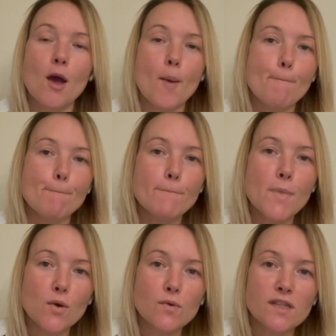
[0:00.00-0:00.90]

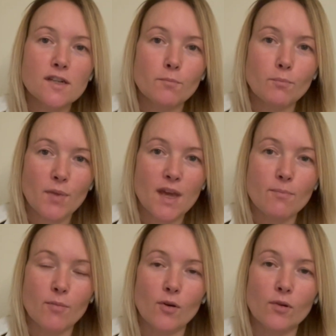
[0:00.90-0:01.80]
Most
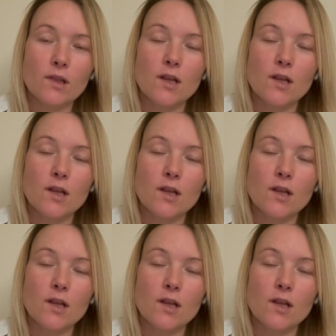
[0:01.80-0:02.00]
people